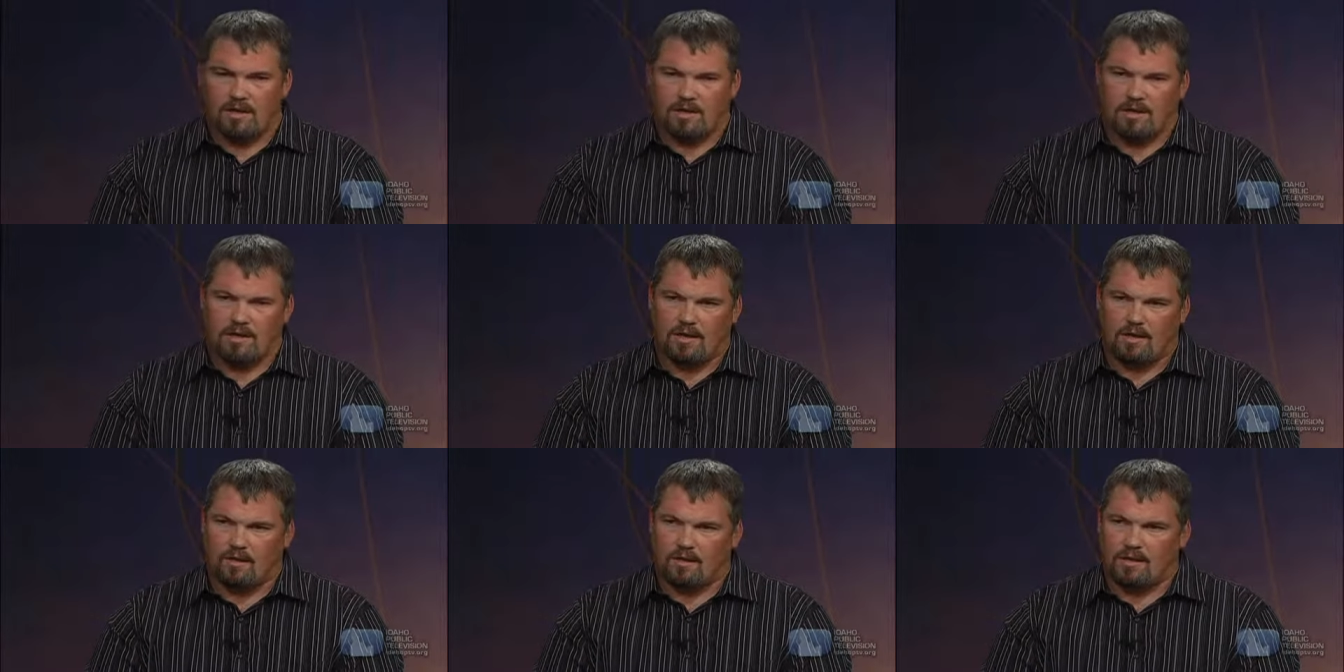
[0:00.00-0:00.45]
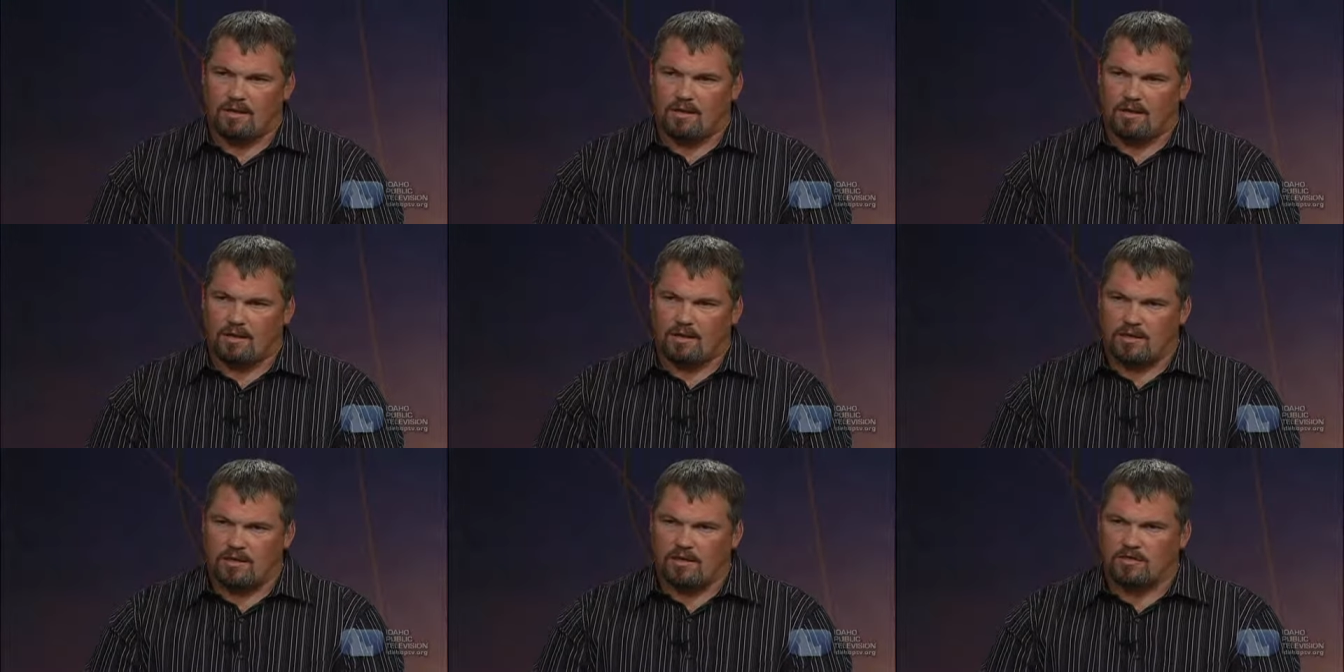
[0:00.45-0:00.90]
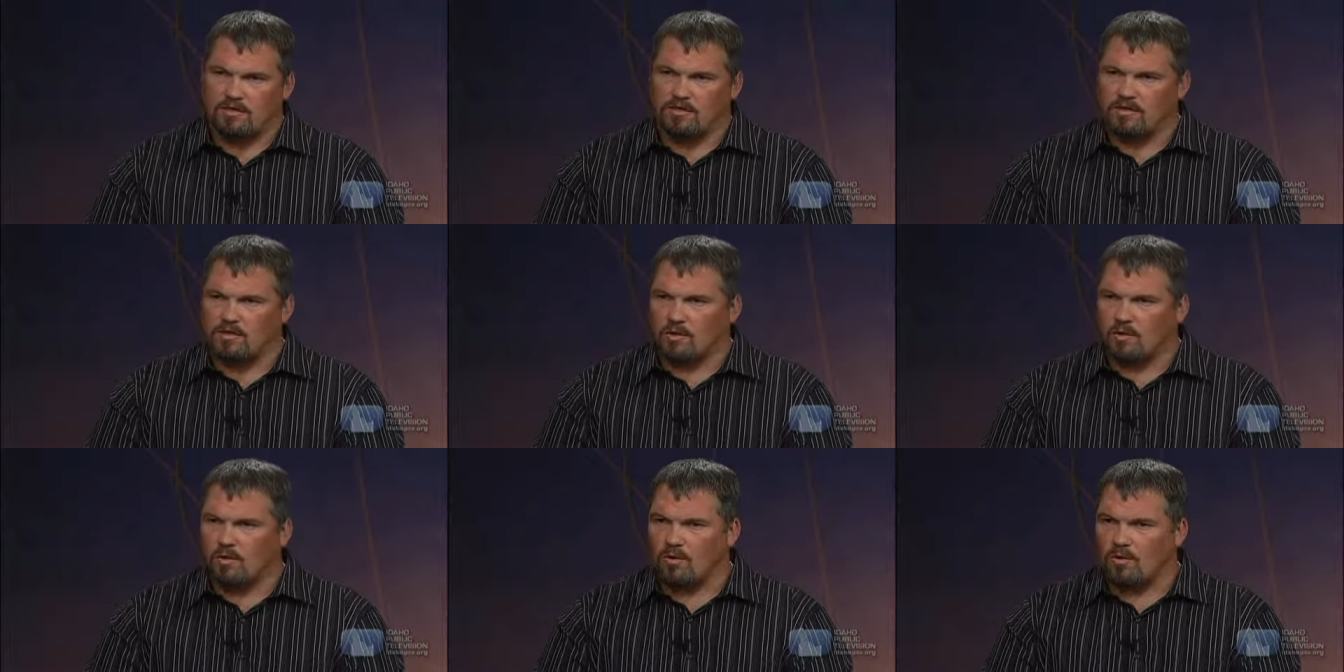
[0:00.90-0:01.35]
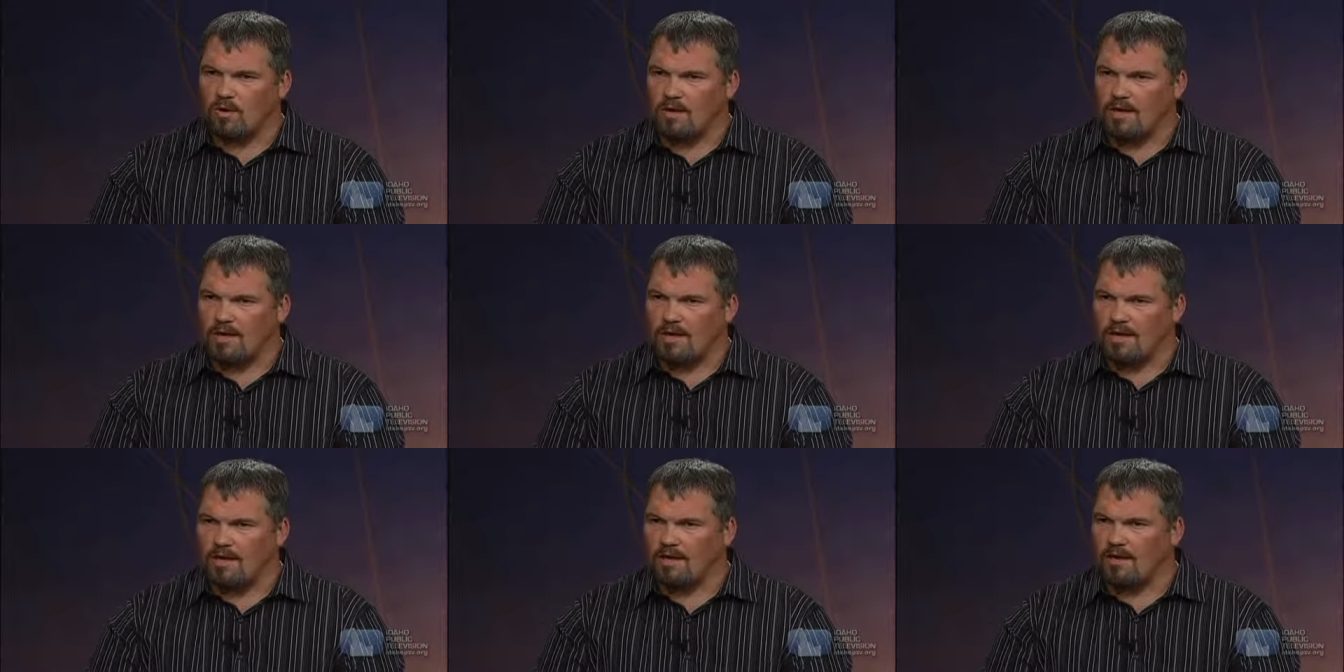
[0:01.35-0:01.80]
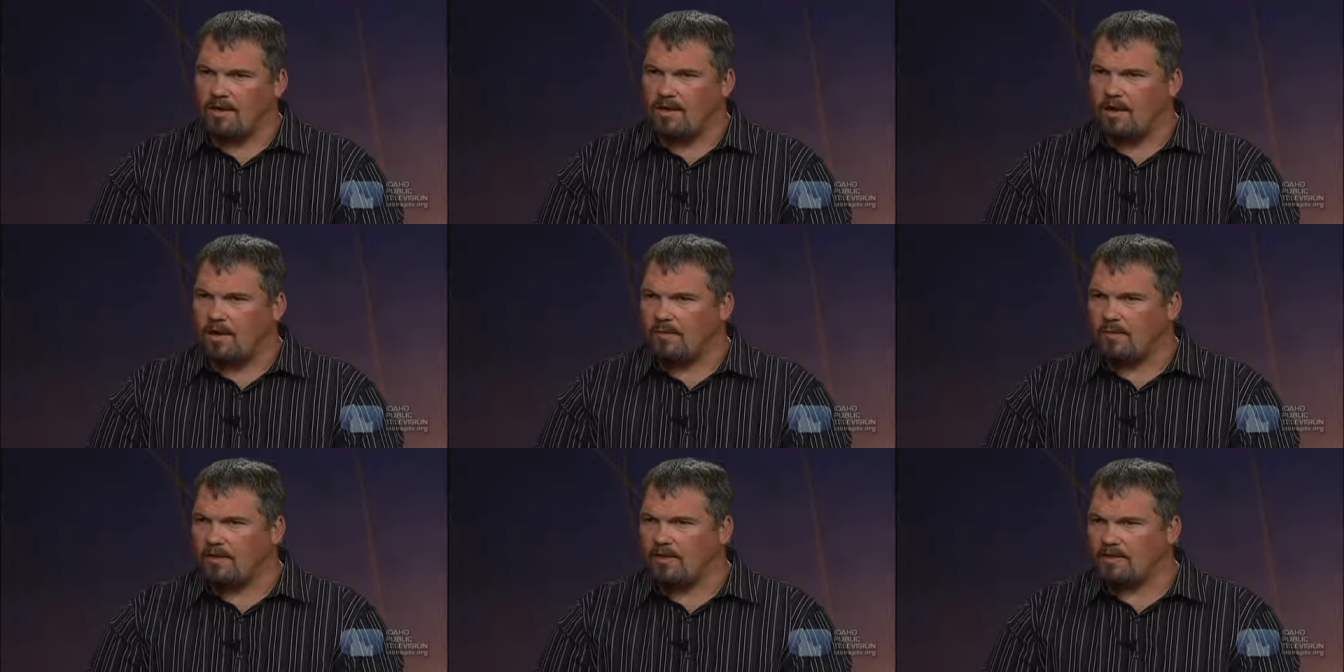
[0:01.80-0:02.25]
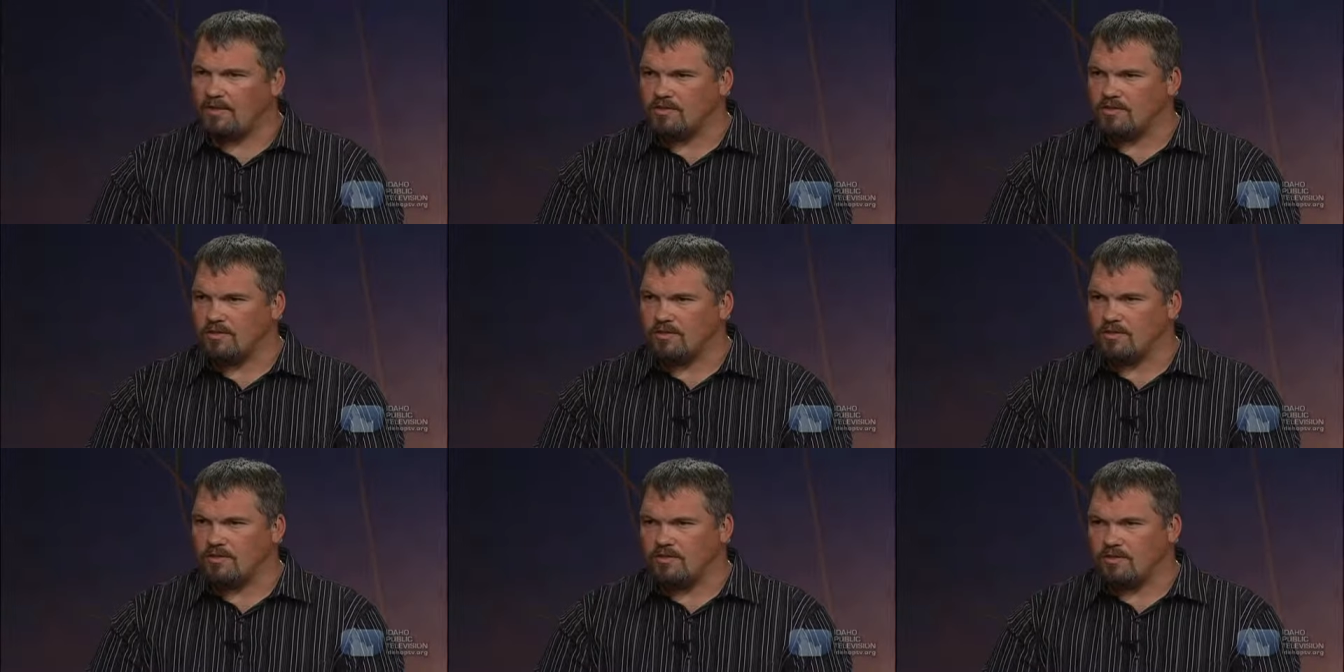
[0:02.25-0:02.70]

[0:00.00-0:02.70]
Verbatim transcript: down in a, in a store and I get a comment in the store,